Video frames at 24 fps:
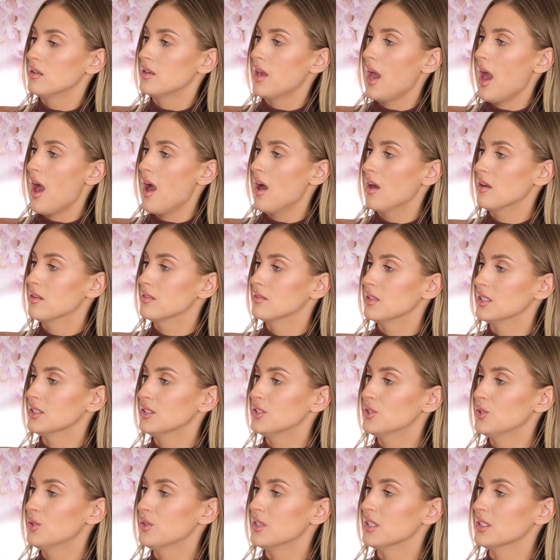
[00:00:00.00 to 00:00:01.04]
Yeah,
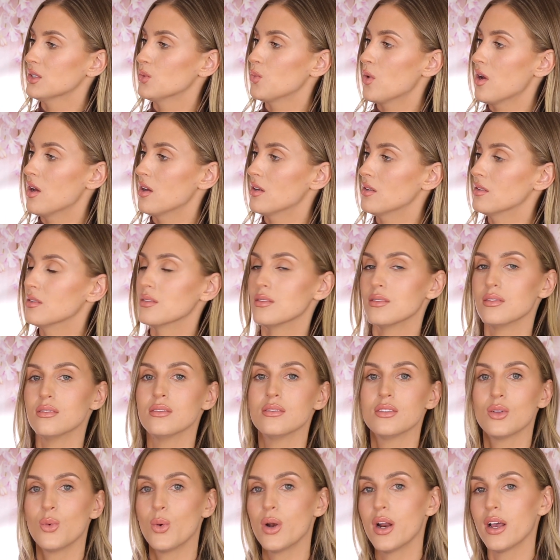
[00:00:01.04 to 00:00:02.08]
Let's do this one,
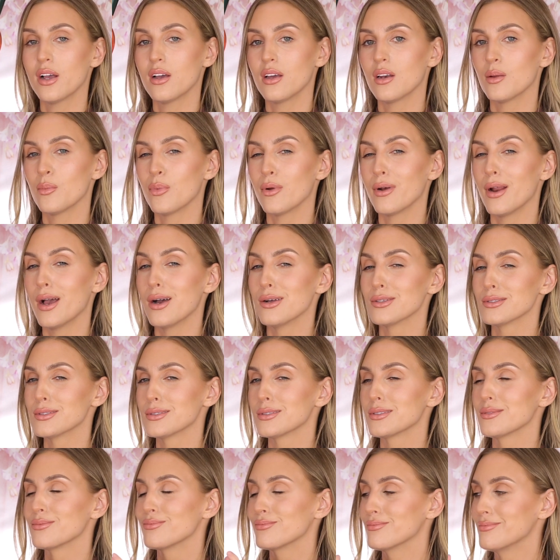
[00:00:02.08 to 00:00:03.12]
the one I couldn't
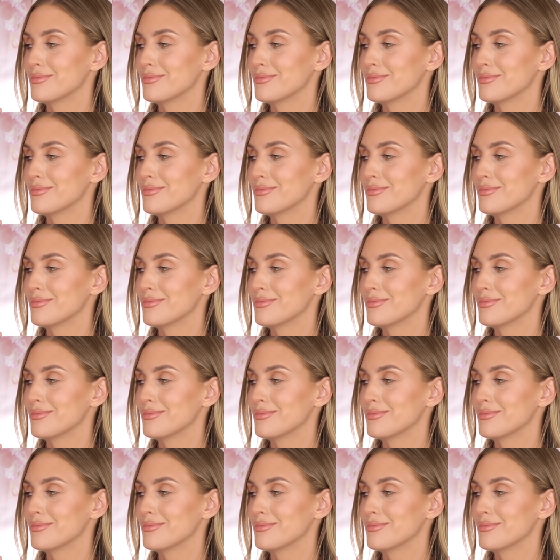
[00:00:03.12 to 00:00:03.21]
pronounce.